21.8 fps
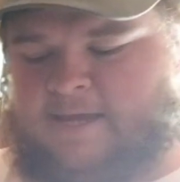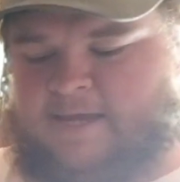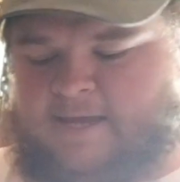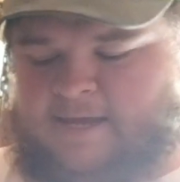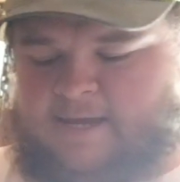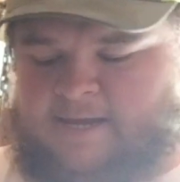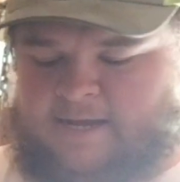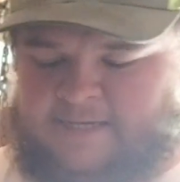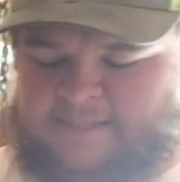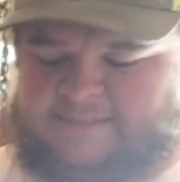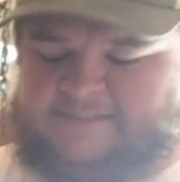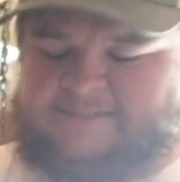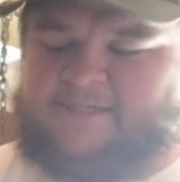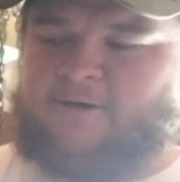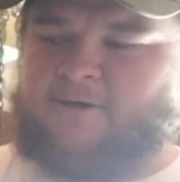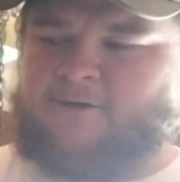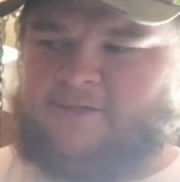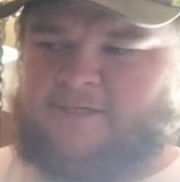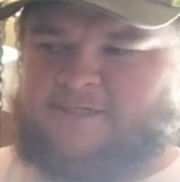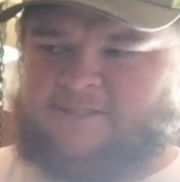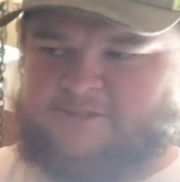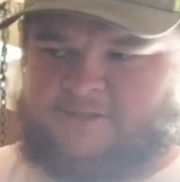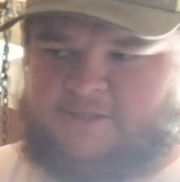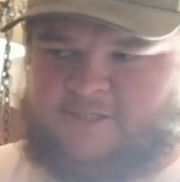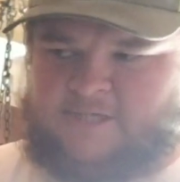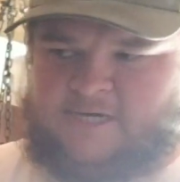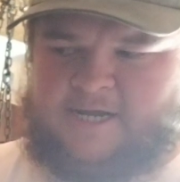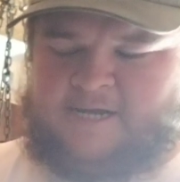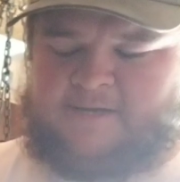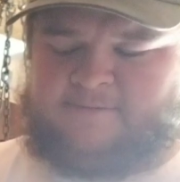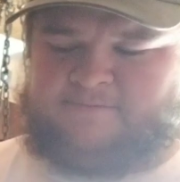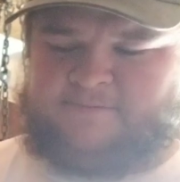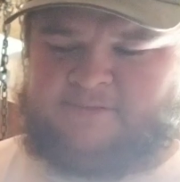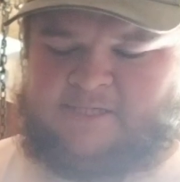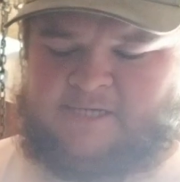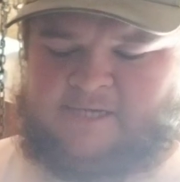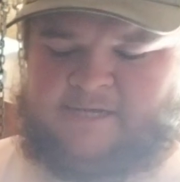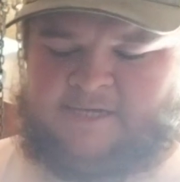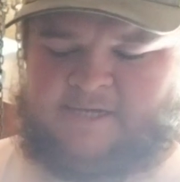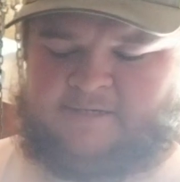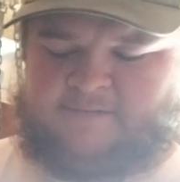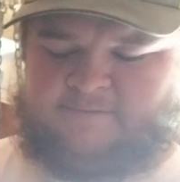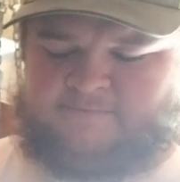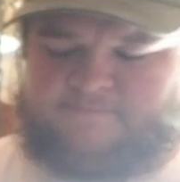And I saw these traps
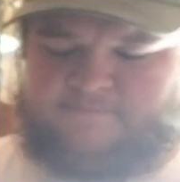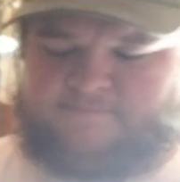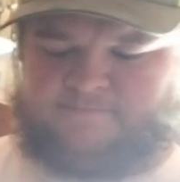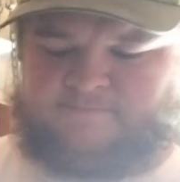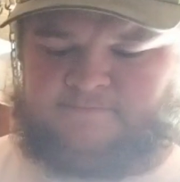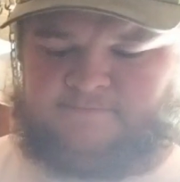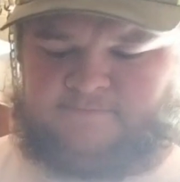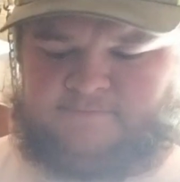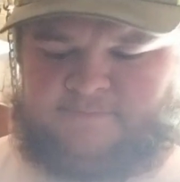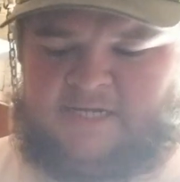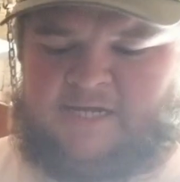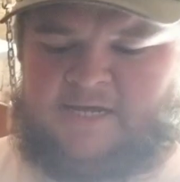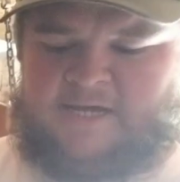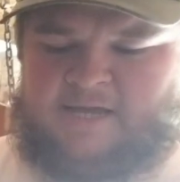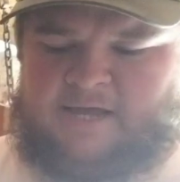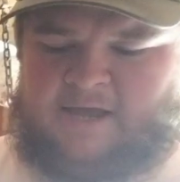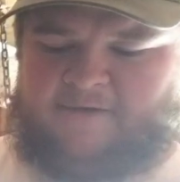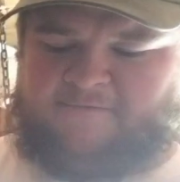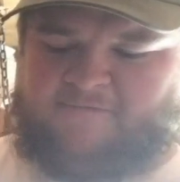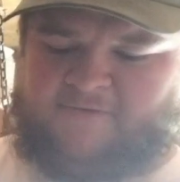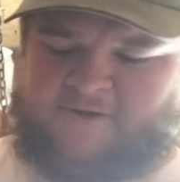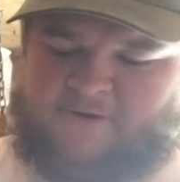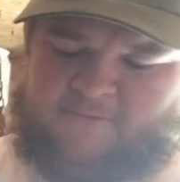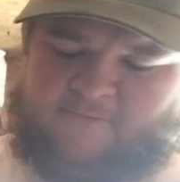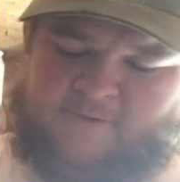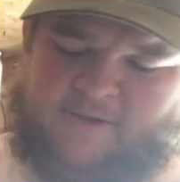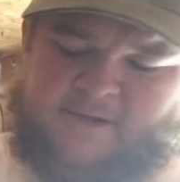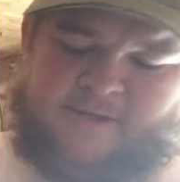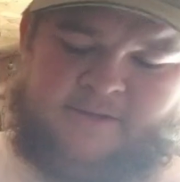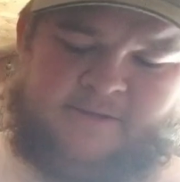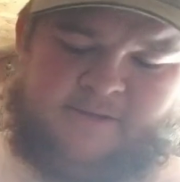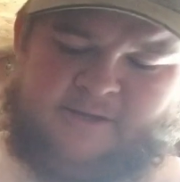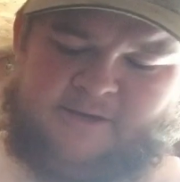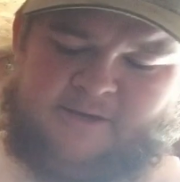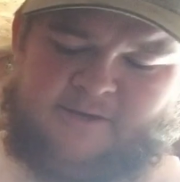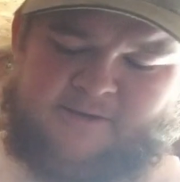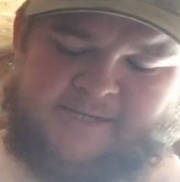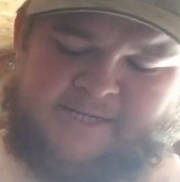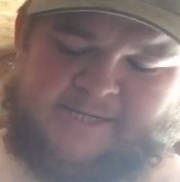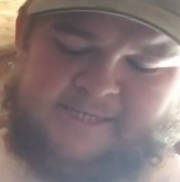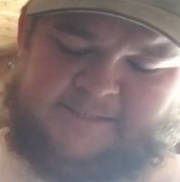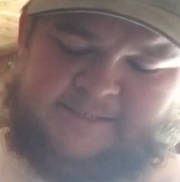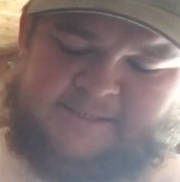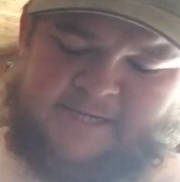and I figured, well, I'll
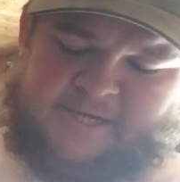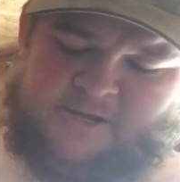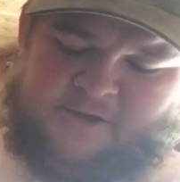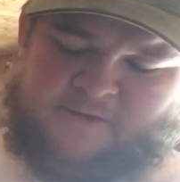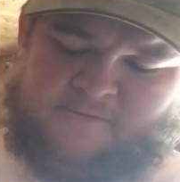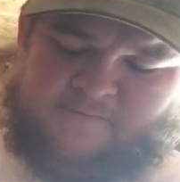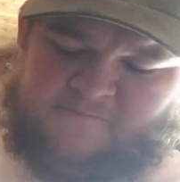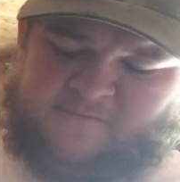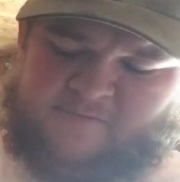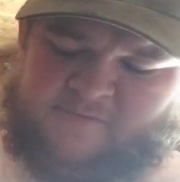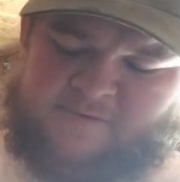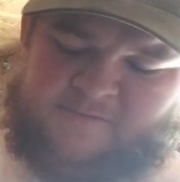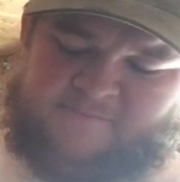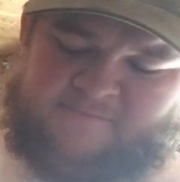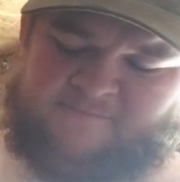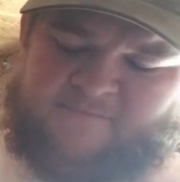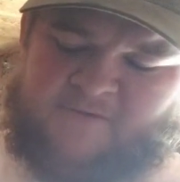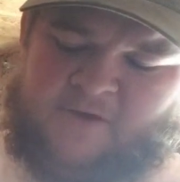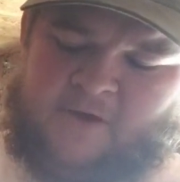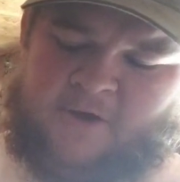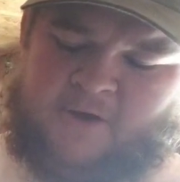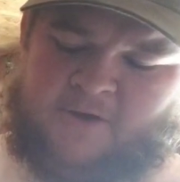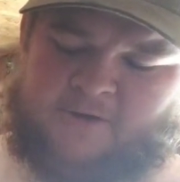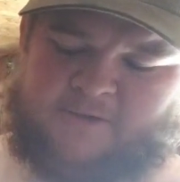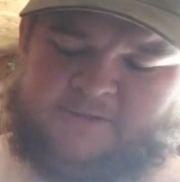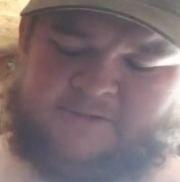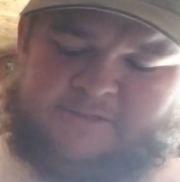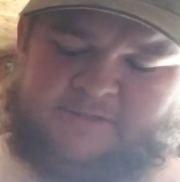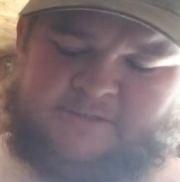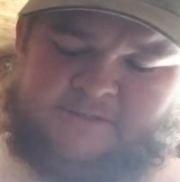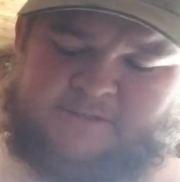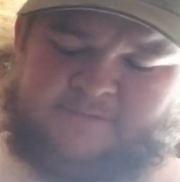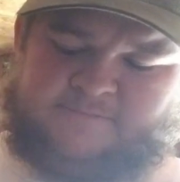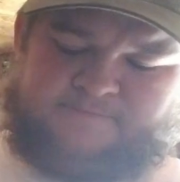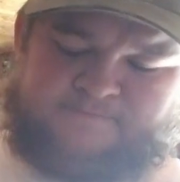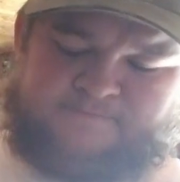get them for them fox, and